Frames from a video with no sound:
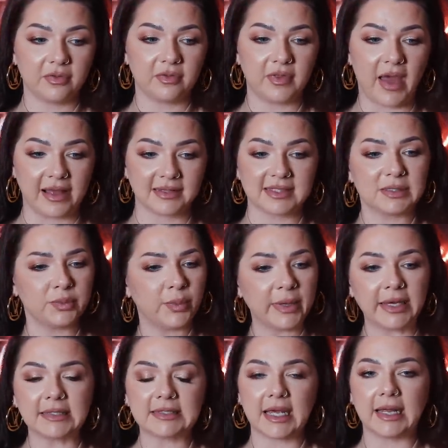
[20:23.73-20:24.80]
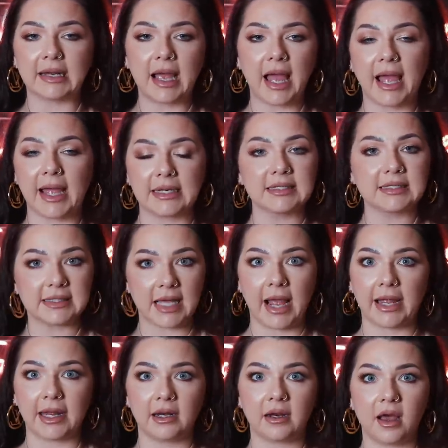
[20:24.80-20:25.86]
that sweet and kind
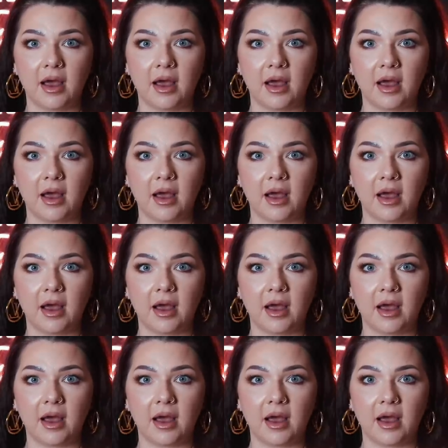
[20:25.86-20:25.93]
side